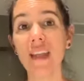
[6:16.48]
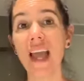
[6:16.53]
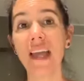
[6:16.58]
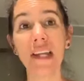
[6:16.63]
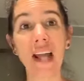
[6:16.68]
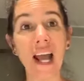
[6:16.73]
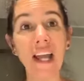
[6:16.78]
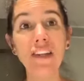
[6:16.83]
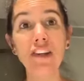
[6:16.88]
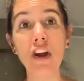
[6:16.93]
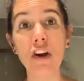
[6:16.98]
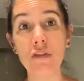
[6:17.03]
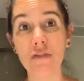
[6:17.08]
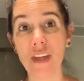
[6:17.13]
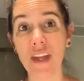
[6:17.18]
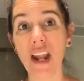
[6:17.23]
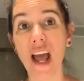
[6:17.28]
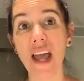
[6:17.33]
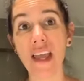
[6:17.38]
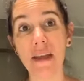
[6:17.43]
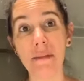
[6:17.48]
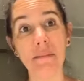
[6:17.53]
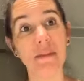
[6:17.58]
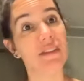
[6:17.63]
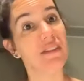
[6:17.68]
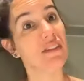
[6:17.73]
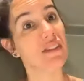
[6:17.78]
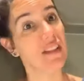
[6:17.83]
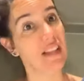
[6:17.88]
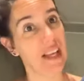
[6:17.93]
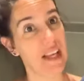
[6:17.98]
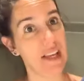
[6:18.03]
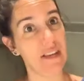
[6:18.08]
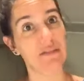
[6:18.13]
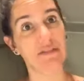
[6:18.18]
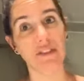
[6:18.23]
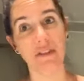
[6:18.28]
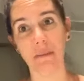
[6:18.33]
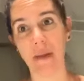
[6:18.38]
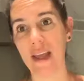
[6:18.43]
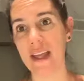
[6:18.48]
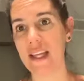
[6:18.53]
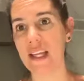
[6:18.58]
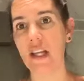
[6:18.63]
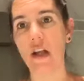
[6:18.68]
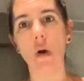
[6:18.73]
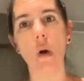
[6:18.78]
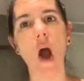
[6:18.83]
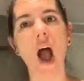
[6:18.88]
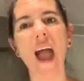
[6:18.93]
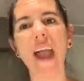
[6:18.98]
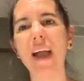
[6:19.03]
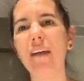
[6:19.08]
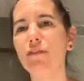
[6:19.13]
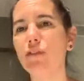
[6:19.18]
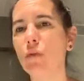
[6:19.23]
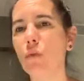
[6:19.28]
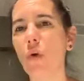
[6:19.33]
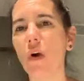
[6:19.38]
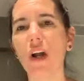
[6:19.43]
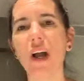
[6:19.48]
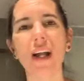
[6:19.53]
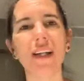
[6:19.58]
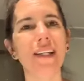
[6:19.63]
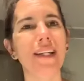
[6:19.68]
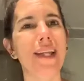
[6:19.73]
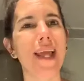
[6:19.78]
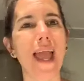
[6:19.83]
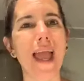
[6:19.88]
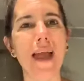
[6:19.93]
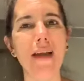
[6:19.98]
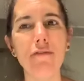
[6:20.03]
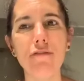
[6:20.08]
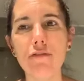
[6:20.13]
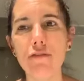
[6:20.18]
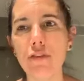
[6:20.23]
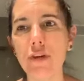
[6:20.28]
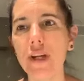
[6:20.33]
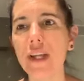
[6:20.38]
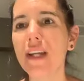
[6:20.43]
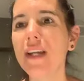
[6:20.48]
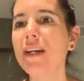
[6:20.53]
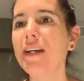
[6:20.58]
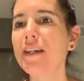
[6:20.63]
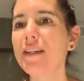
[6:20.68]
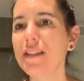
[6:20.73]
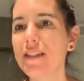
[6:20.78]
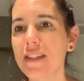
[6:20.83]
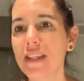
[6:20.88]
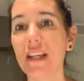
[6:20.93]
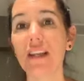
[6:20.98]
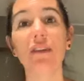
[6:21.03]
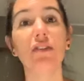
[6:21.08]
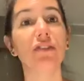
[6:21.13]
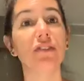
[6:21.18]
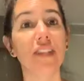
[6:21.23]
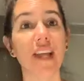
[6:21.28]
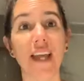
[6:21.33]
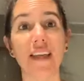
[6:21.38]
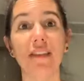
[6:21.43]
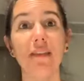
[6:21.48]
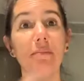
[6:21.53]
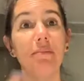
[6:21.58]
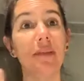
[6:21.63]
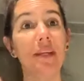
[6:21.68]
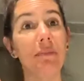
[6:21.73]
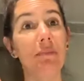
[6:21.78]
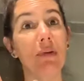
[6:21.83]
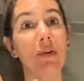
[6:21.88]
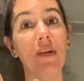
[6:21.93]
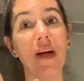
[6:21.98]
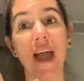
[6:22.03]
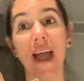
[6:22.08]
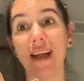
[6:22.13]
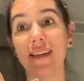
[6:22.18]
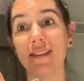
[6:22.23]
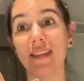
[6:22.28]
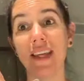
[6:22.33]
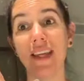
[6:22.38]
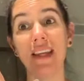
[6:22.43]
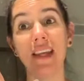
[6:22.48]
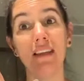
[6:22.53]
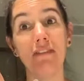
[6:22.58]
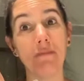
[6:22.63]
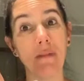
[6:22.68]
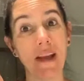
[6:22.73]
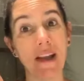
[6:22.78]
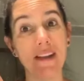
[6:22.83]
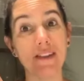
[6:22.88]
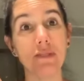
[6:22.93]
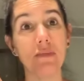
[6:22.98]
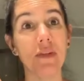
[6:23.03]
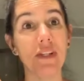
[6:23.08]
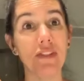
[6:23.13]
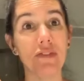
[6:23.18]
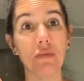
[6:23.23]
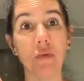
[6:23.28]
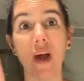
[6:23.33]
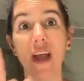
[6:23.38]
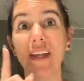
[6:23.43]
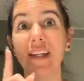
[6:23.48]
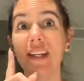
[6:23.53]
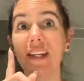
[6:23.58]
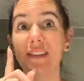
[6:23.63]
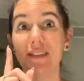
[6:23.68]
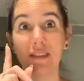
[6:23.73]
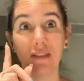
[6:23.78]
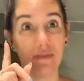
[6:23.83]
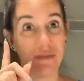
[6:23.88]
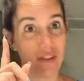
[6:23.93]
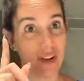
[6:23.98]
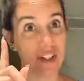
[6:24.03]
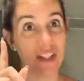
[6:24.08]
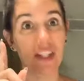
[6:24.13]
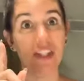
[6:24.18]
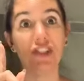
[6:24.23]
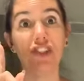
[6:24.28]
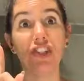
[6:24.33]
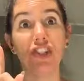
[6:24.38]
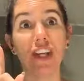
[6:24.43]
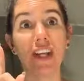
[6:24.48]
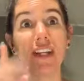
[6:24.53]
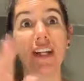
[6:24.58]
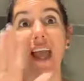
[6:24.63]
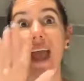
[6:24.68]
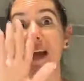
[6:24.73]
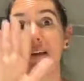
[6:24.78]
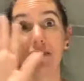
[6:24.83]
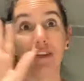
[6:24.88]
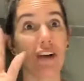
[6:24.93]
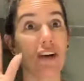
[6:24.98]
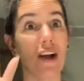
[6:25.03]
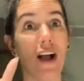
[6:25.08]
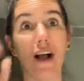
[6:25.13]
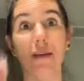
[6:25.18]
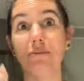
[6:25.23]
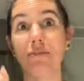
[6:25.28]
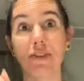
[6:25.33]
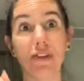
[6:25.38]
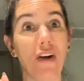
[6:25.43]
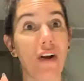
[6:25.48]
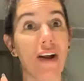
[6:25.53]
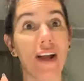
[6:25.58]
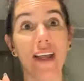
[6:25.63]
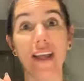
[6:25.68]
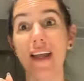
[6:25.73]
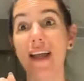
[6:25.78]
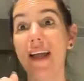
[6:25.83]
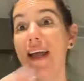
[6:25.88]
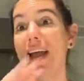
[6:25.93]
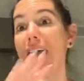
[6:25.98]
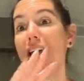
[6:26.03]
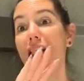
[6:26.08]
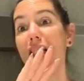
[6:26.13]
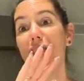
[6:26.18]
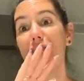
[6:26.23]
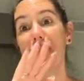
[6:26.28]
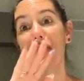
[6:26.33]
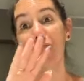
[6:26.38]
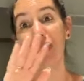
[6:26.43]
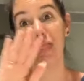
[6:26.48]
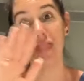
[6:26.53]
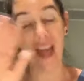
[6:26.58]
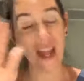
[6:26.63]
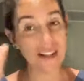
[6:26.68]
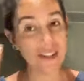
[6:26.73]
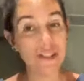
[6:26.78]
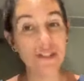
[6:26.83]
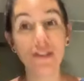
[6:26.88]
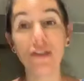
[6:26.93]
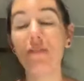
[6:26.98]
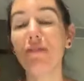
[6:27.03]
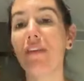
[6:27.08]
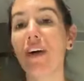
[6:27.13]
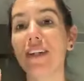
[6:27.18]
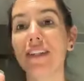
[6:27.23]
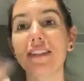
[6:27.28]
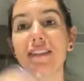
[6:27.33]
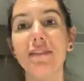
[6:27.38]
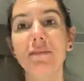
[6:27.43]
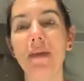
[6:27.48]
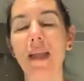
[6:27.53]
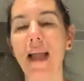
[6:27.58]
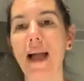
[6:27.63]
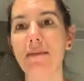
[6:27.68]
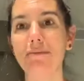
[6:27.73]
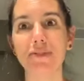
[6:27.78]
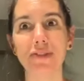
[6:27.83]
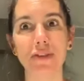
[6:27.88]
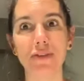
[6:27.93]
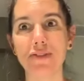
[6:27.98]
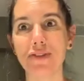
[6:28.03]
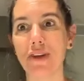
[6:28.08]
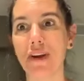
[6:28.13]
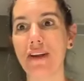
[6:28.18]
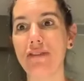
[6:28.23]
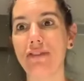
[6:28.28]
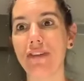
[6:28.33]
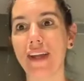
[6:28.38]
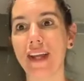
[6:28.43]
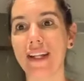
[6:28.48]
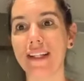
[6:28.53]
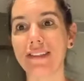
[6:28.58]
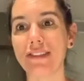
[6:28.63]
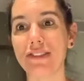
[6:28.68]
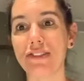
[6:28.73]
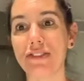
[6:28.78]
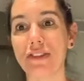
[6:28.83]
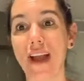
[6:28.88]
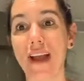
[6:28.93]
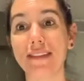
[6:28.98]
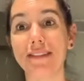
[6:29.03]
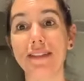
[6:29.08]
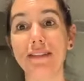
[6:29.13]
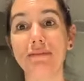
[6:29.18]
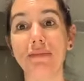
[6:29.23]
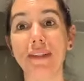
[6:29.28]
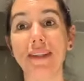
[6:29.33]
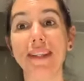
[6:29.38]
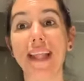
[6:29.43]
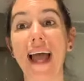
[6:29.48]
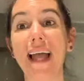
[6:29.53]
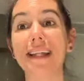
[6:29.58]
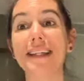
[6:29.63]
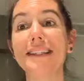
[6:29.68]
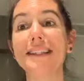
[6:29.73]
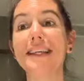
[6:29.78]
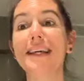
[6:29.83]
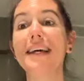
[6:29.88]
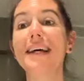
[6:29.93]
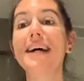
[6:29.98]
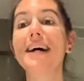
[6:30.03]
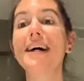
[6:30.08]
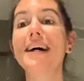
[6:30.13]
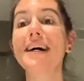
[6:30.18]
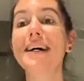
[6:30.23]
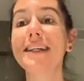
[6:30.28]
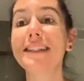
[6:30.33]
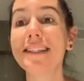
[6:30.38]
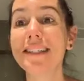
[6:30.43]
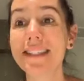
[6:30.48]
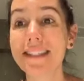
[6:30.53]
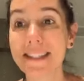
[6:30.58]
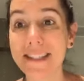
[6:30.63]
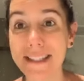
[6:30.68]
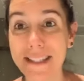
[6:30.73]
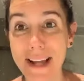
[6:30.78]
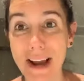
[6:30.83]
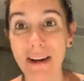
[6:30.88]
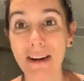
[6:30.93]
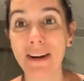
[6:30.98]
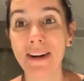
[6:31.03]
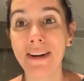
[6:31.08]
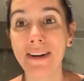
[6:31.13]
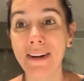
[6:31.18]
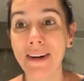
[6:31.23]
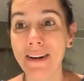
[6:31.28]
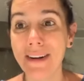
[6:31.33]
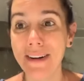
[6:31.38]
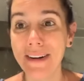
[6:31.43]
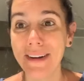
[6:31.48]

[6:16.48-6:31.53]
And I know that I am a slave to my ego. I have to work on it every single day. The people asking if my husband is white is the funniest shit ever. I'm sorry. That is so funny to me. I'm so sorry for getting distracted, but that is hysterical.